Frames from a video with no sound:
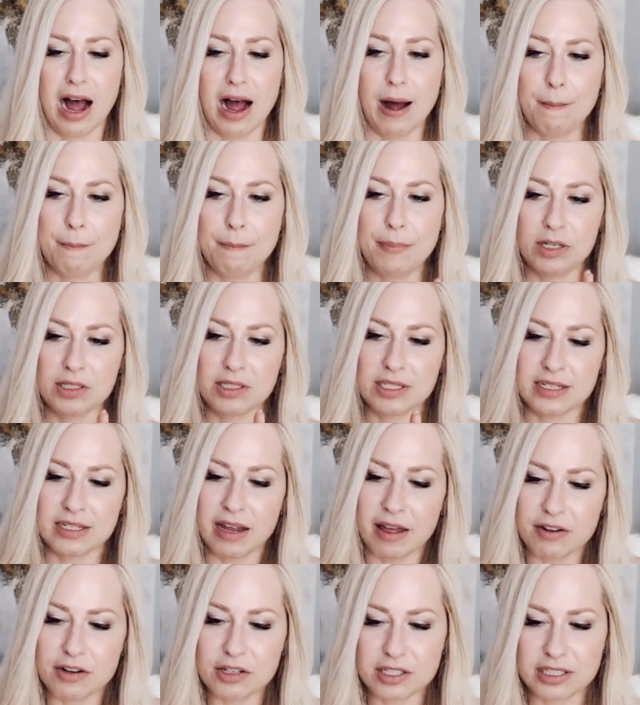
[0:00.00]
built
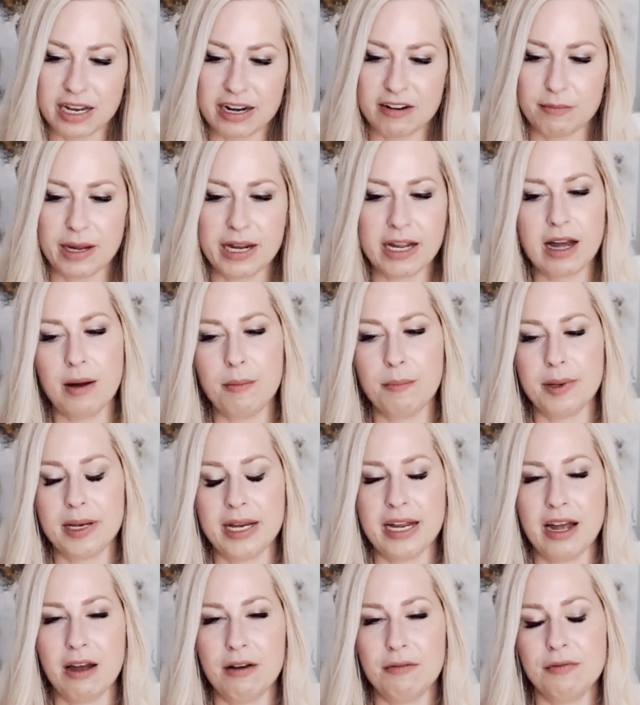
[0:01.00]
another side of my
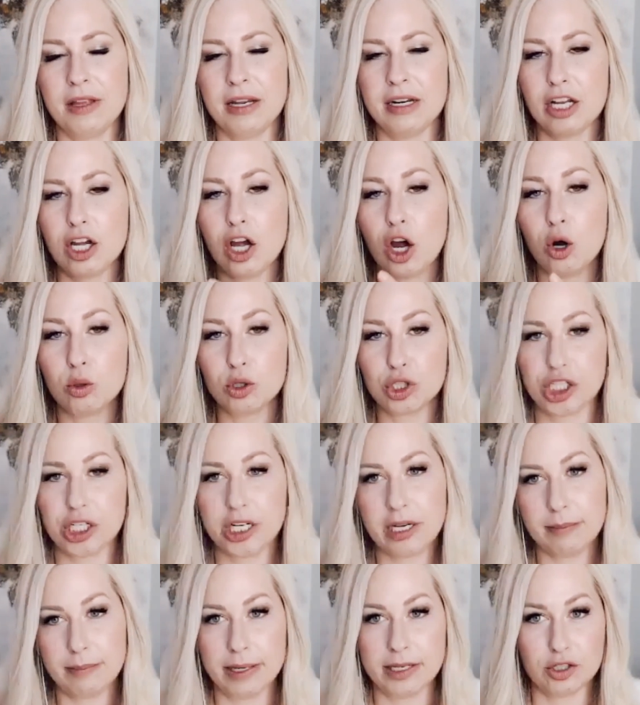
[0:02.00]
company of then coaching
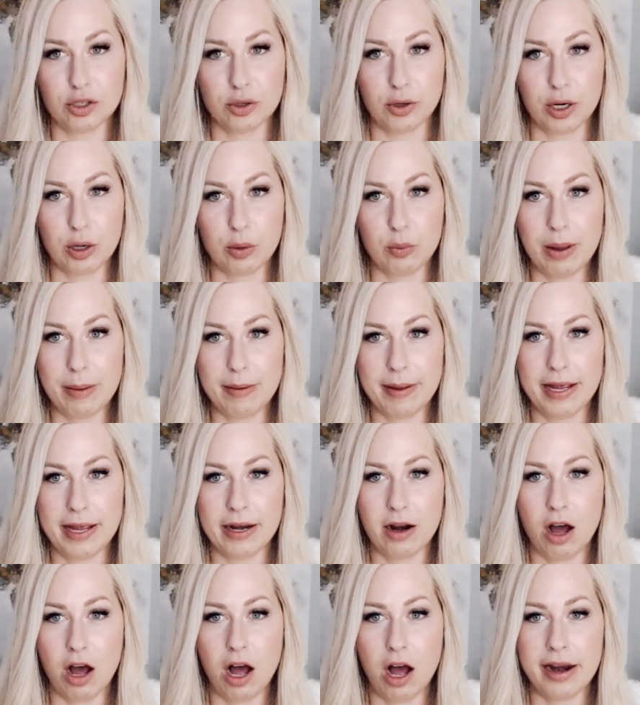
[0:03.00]
and mentoring women
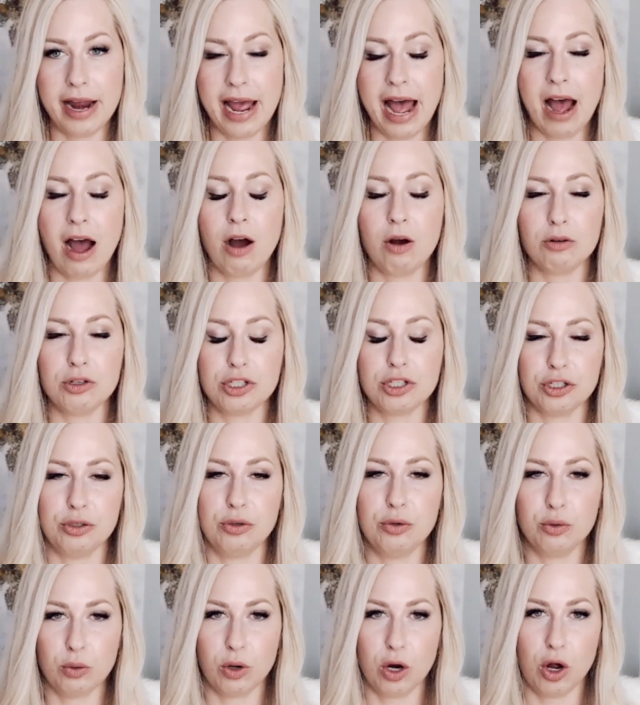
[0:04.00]
on how to
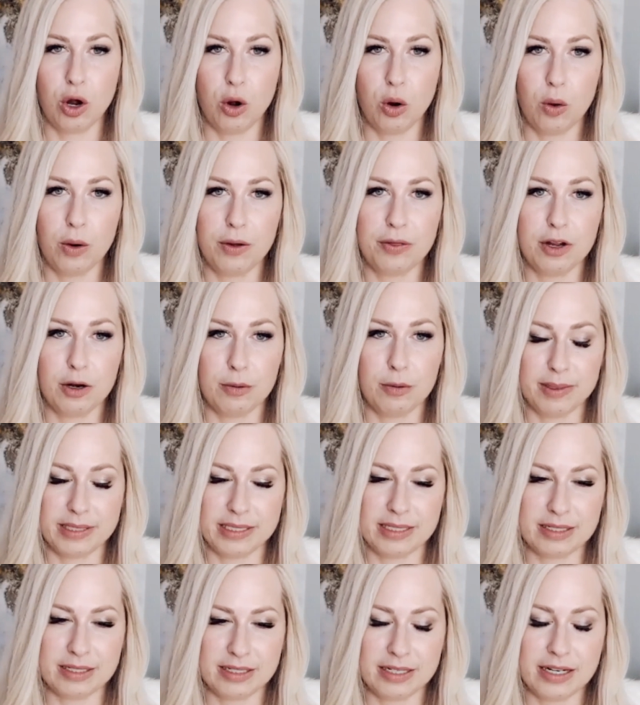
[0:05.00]
grow their
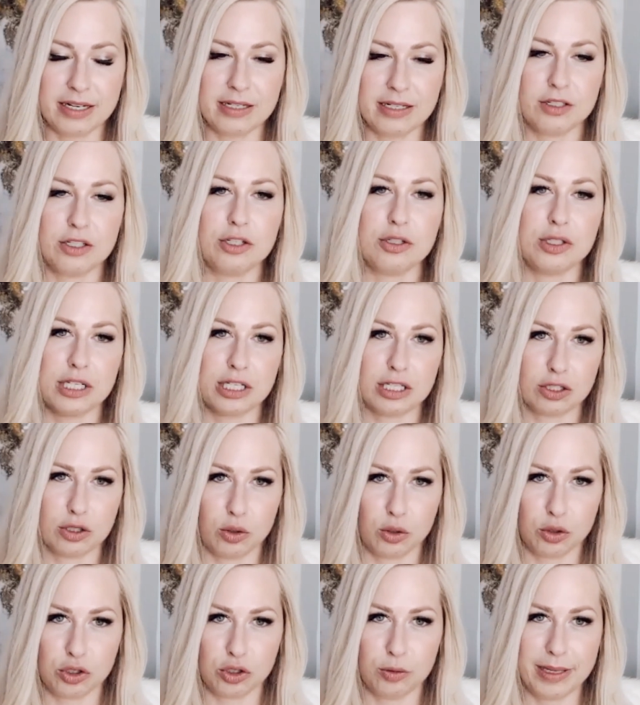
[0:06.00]
businesses using
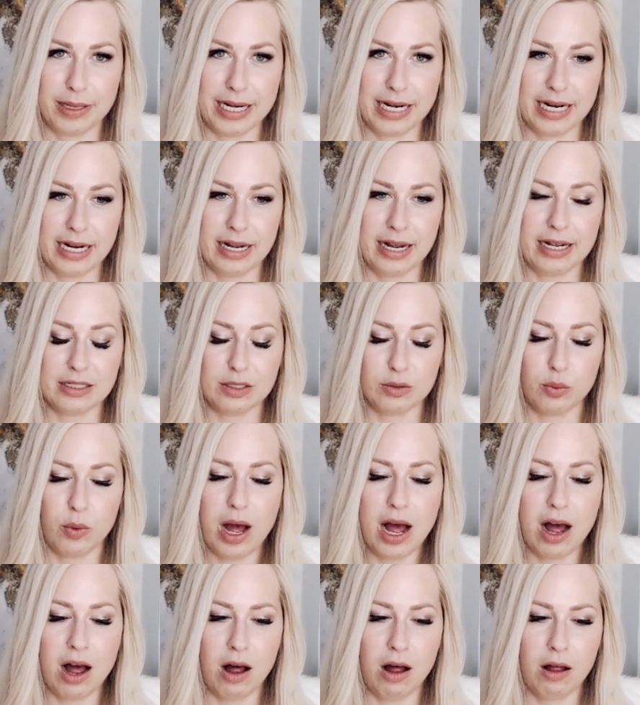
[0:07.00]
social media as
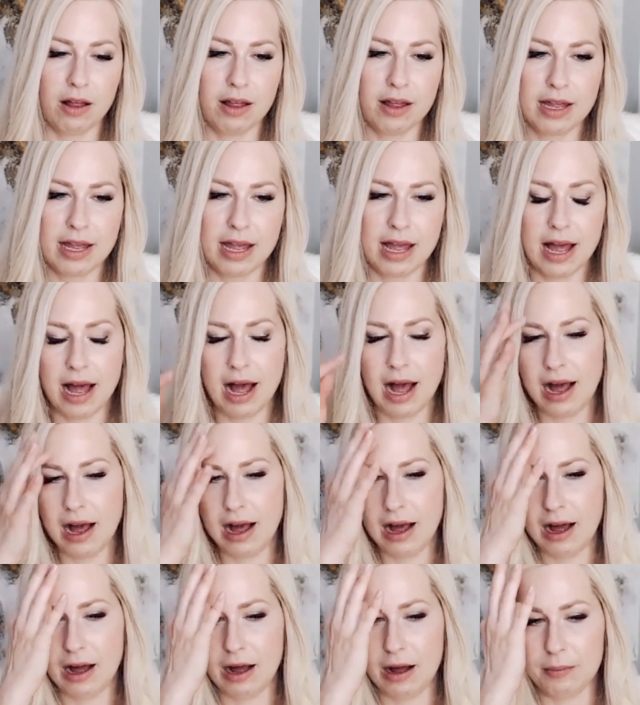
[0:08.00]
well.
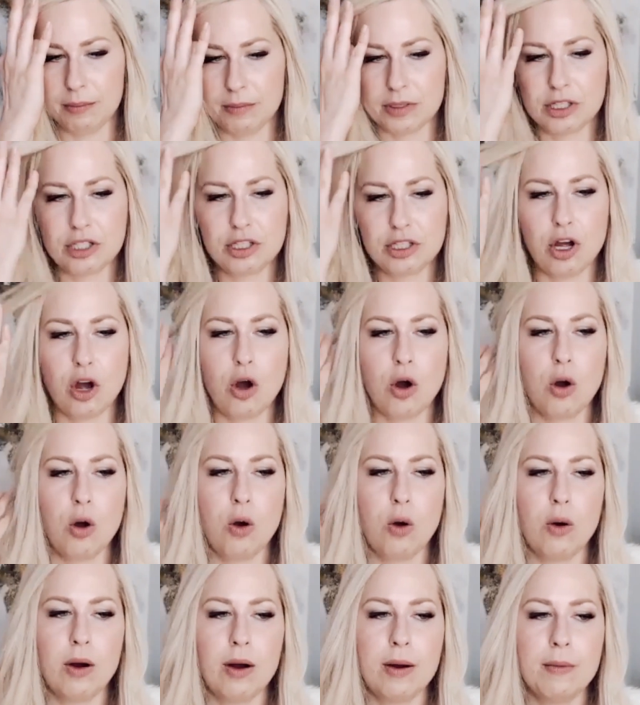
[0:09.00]

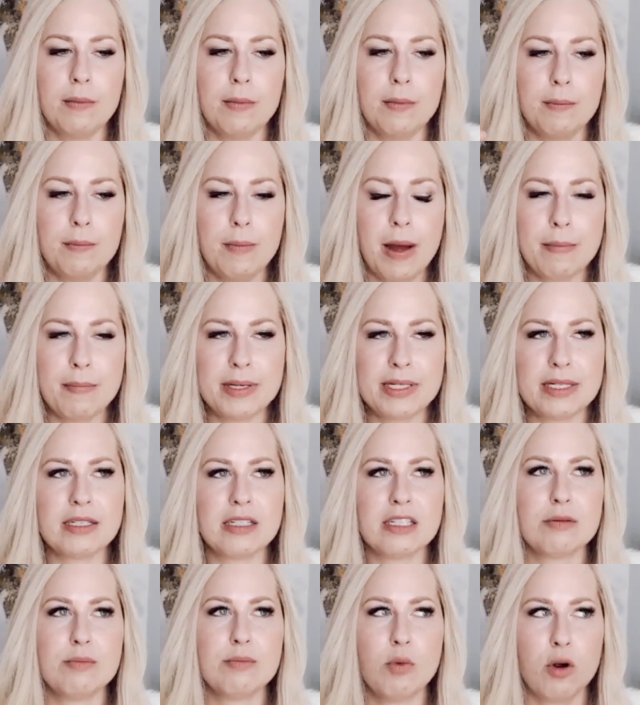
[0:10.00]
So my business
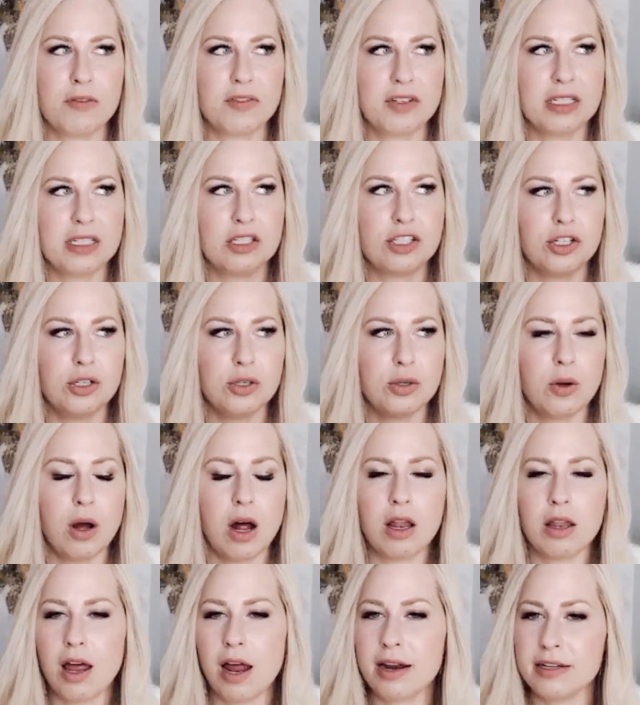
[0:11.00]
has morphed into
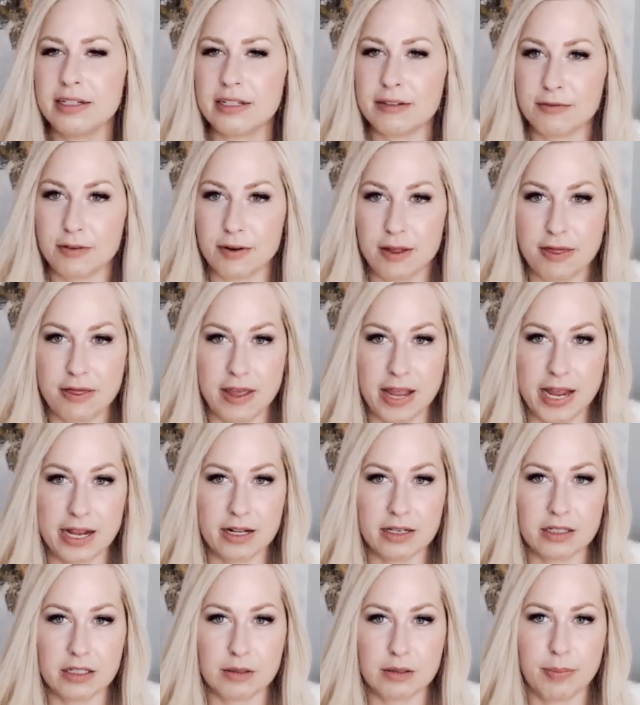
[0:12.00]
a lot of different
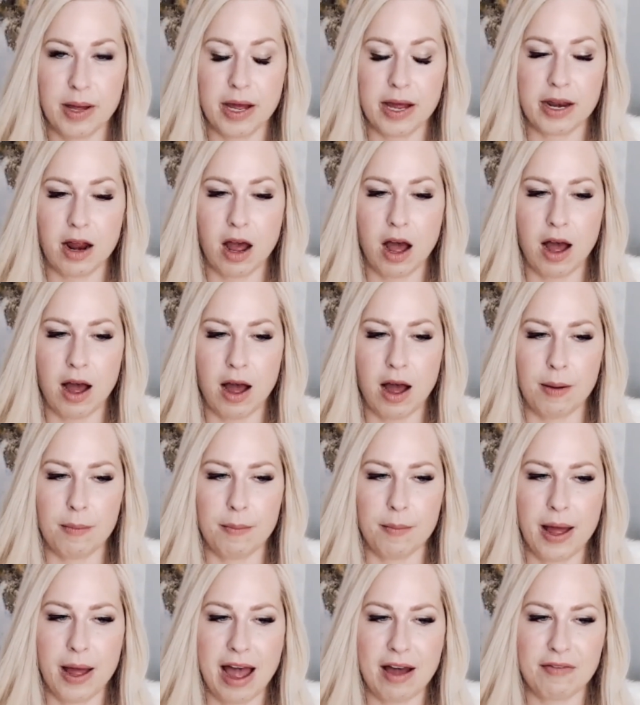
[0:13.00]
things, but
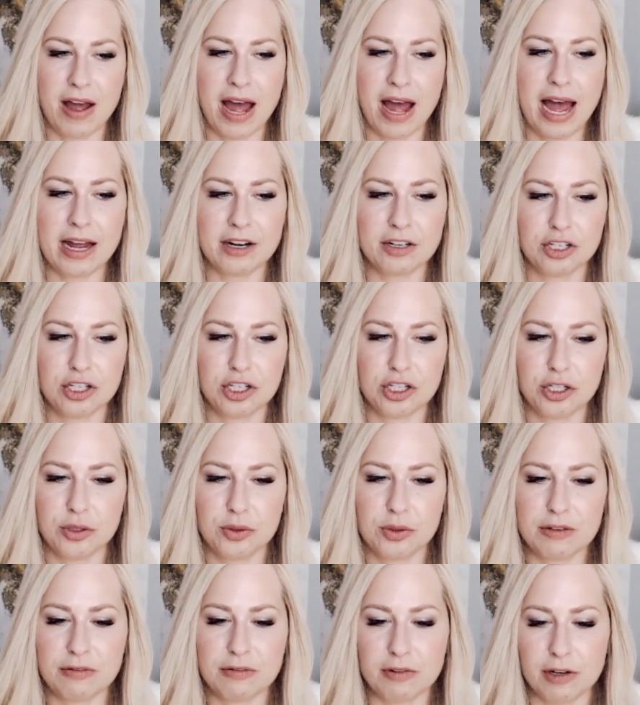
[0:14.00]
have had 2
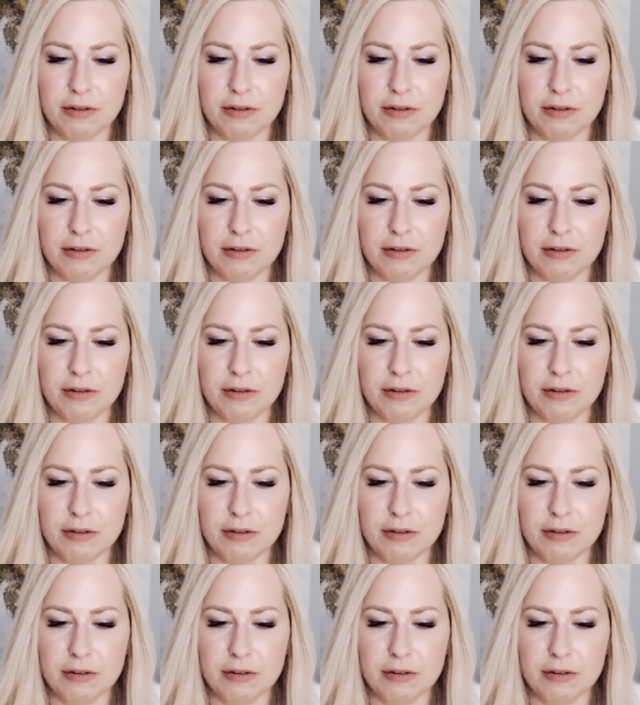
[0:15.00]
different